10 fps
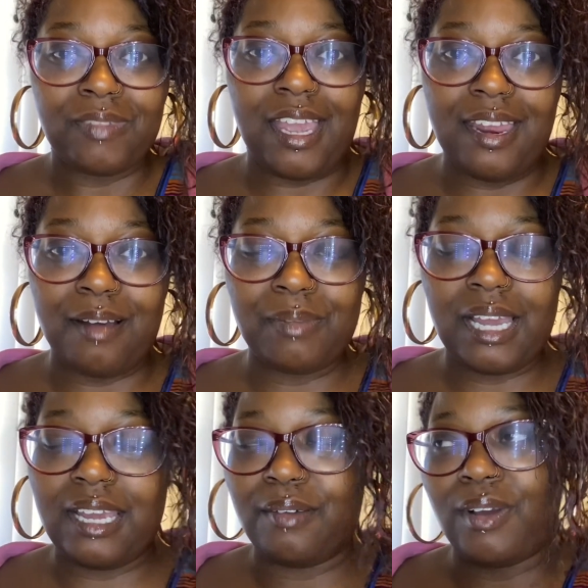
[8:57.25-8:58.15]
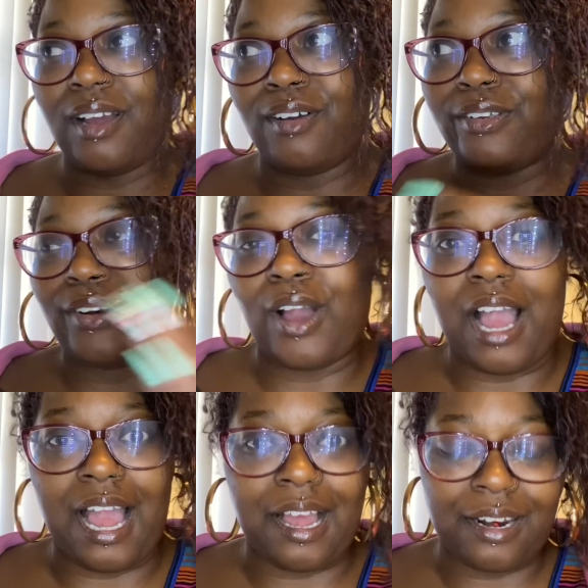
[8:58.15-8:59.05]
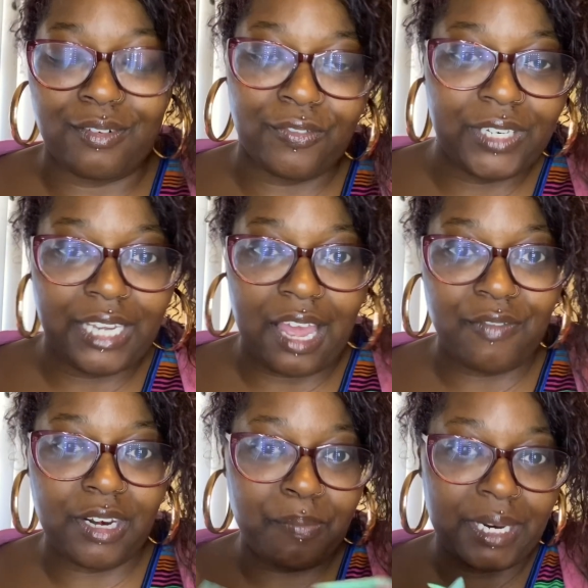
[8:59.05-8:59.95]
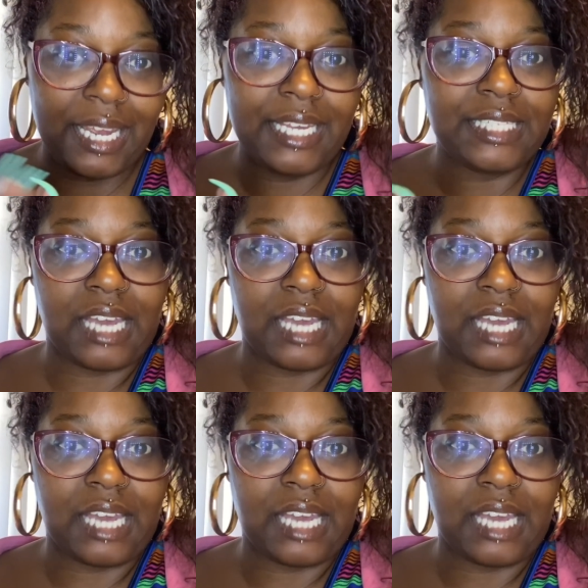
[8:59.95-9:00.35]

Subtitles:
And I'm like, well, you know, I don't really have any plans.